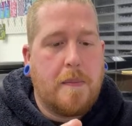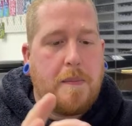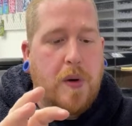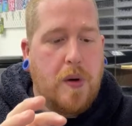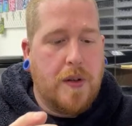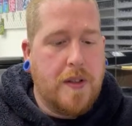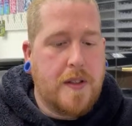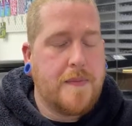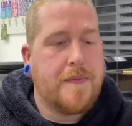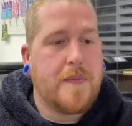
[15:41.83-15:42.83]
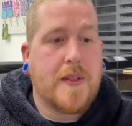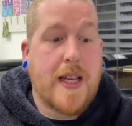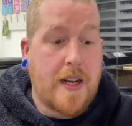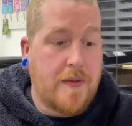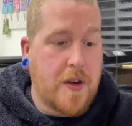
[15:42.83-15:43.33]
Pause.
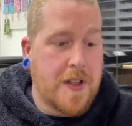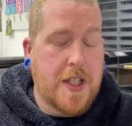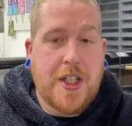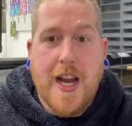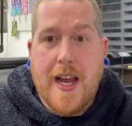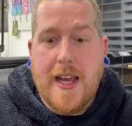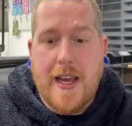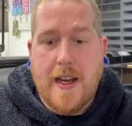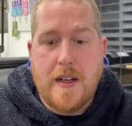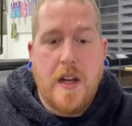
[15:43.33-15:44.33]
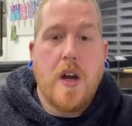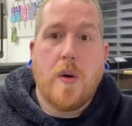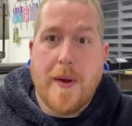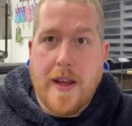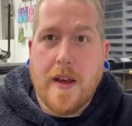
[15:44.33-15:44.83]
Then I've got the chat here.
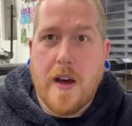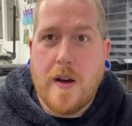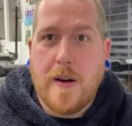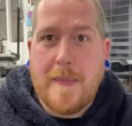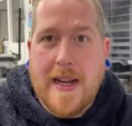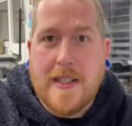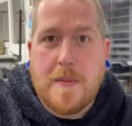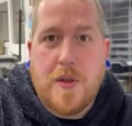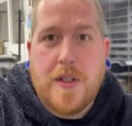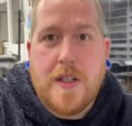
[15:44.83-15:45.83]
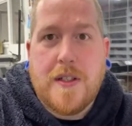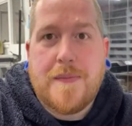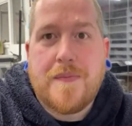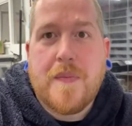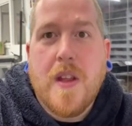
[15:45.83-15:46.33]
We can go and pack some orders.
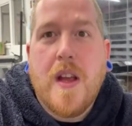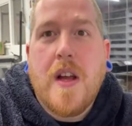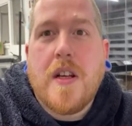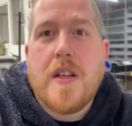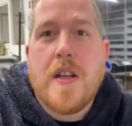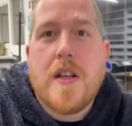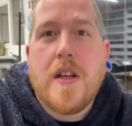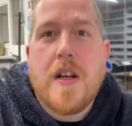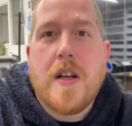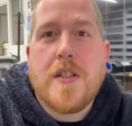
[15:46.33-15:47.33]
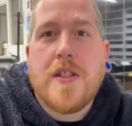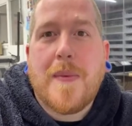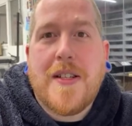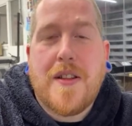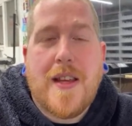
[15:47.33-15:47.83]
So
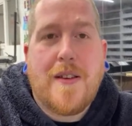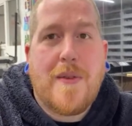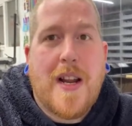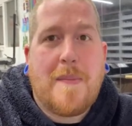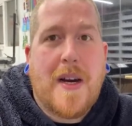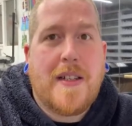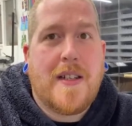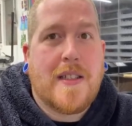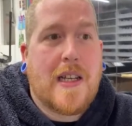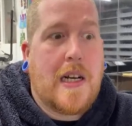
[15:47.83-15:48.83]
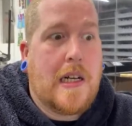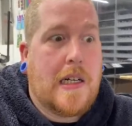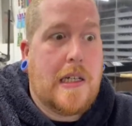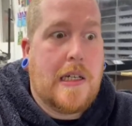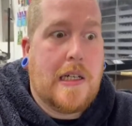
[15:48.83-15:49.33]
when do you think you run out of binders?
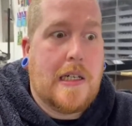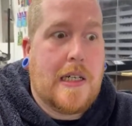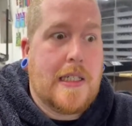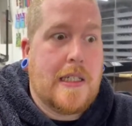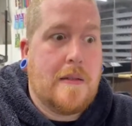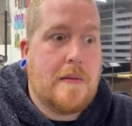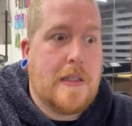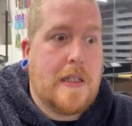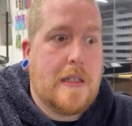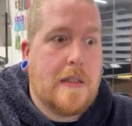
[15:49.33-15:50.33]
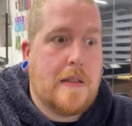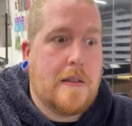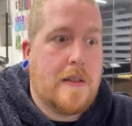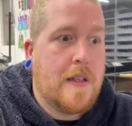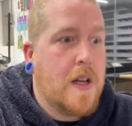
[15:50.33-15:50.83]
Oh, I don't know.
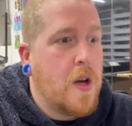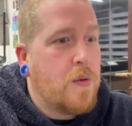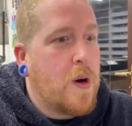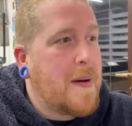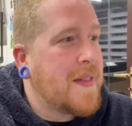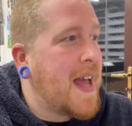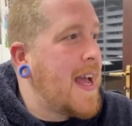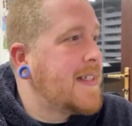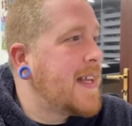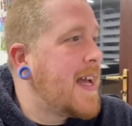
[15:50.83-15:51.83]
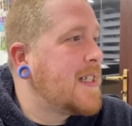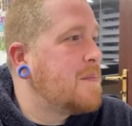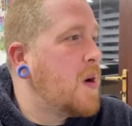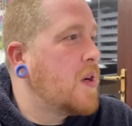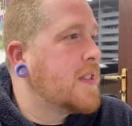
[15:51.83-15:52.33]
What about the SS
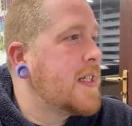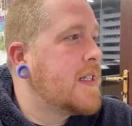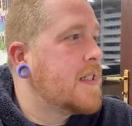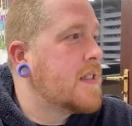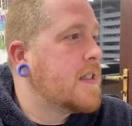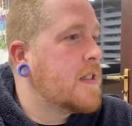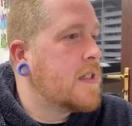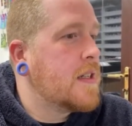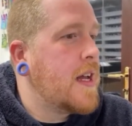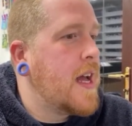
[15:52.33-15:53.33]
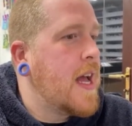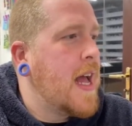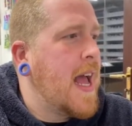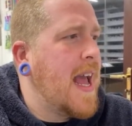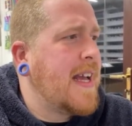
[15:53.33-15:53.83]
boxes?
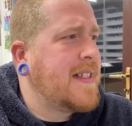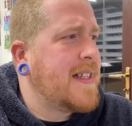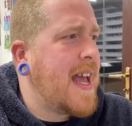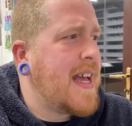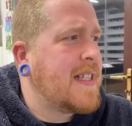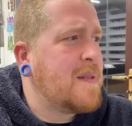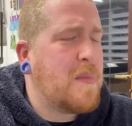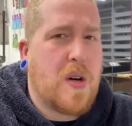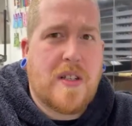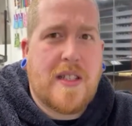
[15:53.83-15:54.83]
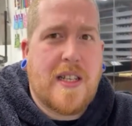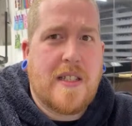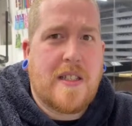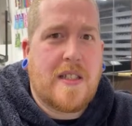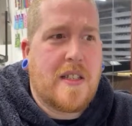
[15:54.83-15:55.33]
SS
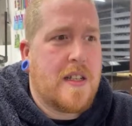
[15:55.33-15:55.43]
boxes.